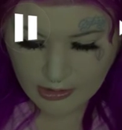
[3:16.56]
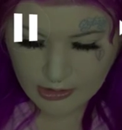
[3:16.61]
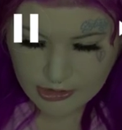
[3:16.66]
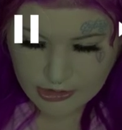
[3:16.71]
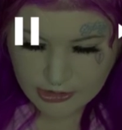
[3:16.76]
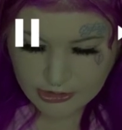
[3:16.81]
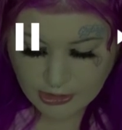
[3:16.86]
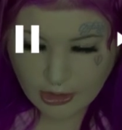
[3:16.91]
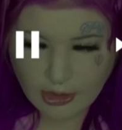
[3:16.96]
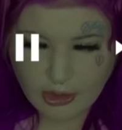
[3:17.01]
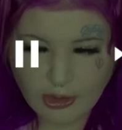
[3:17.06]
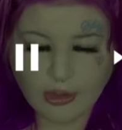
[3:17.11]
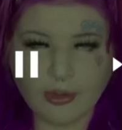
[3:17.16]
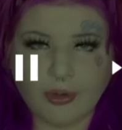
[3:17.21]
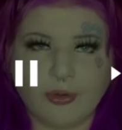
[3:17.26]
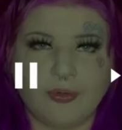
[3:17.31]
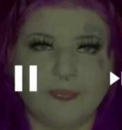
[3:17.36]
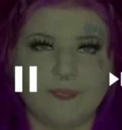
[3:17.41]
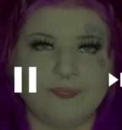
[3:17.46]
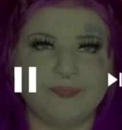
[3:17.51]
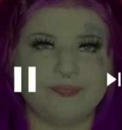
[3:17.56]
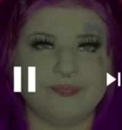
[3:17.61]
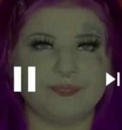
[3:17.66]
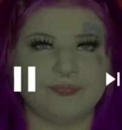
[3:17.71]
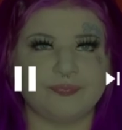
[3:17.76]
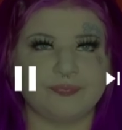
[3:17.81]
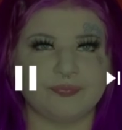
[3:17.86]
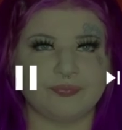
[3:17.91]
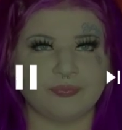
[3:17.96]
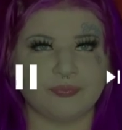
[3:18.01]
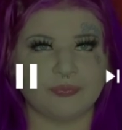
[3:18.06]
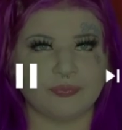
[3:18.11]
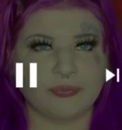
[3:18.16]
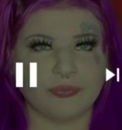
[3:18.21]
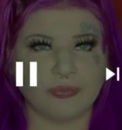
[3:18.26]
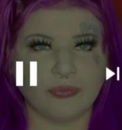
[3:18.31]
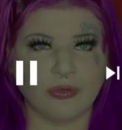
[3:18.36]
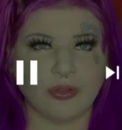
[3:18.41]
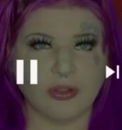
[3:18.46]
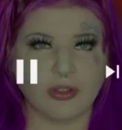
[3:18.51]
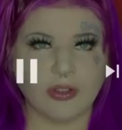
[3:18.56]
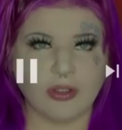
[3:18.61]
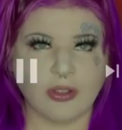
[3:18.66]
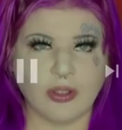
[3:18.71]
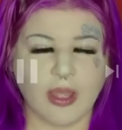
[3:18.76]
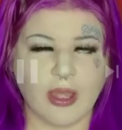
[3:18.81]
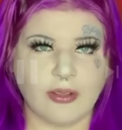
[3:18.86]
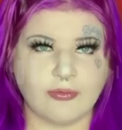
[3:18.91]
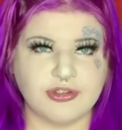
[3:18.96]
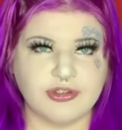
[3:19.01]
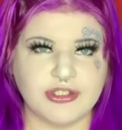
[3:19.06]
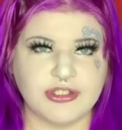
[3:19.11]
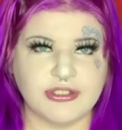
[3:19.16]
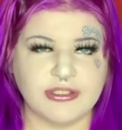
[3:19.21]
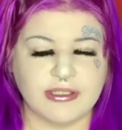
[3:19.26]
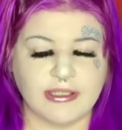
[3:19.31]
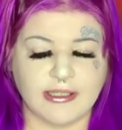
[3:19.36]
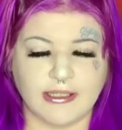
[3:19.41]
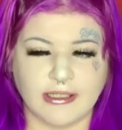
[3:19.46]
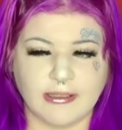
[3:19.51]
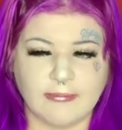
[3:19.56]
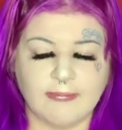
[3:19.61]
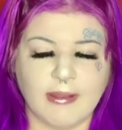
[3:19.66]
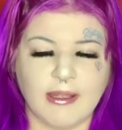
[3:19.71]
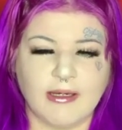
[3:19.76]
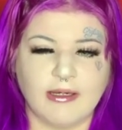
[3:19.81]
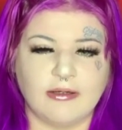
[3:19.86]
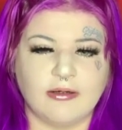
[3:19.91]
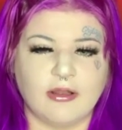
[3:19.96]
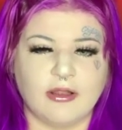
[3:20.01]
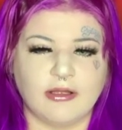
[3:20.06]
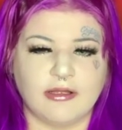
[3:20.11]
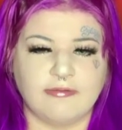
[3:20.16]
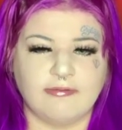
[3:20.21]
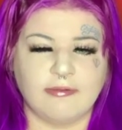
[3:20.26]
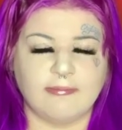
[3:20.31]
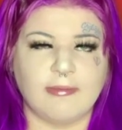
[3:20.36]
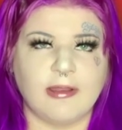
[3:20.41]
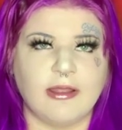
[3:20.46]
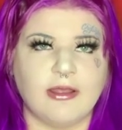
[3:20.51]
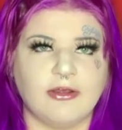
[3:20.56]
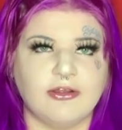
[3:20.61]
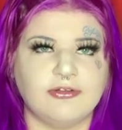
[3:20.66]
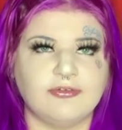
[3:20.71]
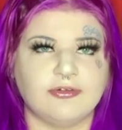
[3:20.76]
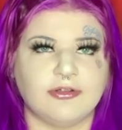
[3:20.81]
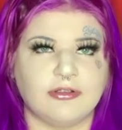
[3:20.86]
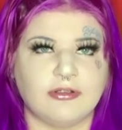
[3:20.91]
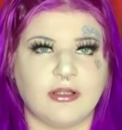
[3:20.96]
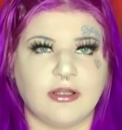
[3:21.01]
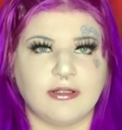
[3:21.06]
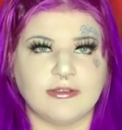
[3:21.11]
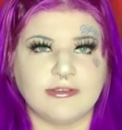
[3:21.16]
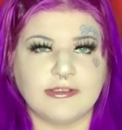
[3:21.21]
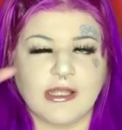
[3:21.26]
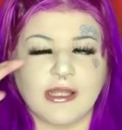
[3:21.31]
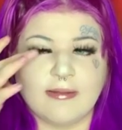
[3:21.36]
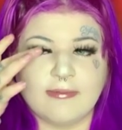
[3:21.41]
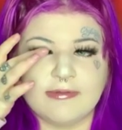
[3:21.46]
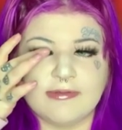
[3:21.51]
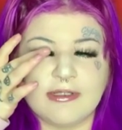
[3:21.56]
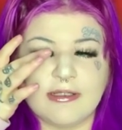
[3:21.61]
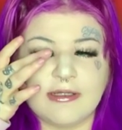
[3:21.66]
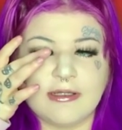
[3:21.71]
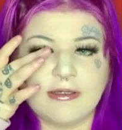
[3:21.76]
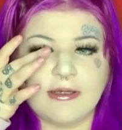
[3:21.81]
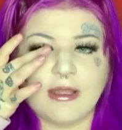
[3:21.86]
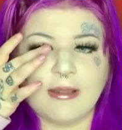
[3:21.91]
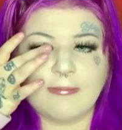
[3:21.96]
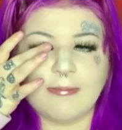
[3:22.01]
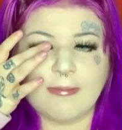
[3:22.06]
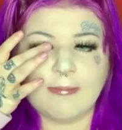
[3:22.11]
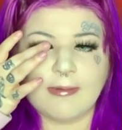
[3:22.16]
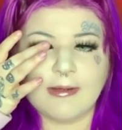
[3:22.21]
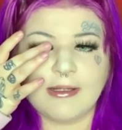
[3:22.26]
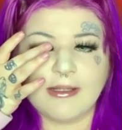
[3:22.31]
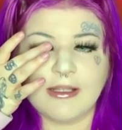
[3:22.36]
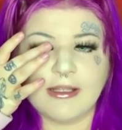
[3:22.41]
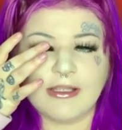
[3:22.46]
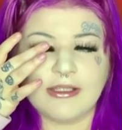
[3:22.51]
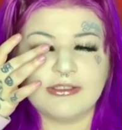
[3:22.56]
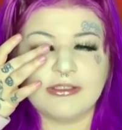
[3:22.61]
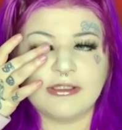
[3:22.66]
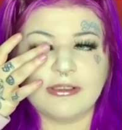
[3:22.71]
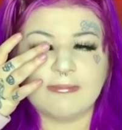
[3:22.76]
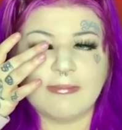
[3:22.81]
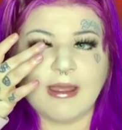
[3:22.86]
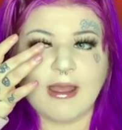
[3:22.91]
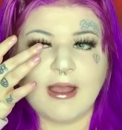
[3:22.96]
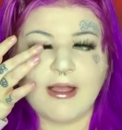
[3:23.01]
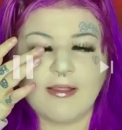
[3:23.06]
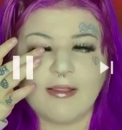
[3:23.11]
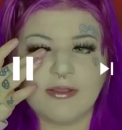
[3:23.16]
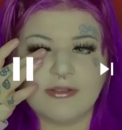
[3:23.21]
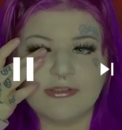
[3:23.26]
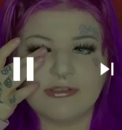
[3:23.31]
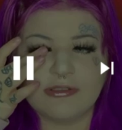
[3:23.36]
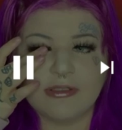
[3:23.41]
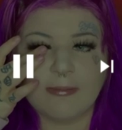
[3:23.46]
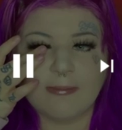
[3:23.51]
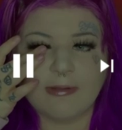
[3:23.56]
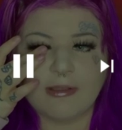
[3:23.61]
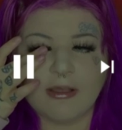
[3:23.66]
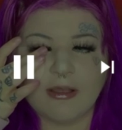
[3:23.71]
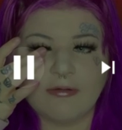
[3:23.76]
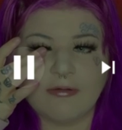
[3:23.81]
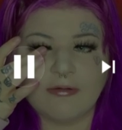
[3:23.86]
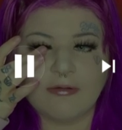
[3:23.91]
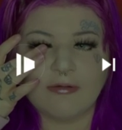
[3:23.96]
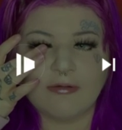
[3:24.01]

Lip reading: So, I was just laying in bed and not leaving my house for a long time because I didn't have my medication and my eyelashes coming off.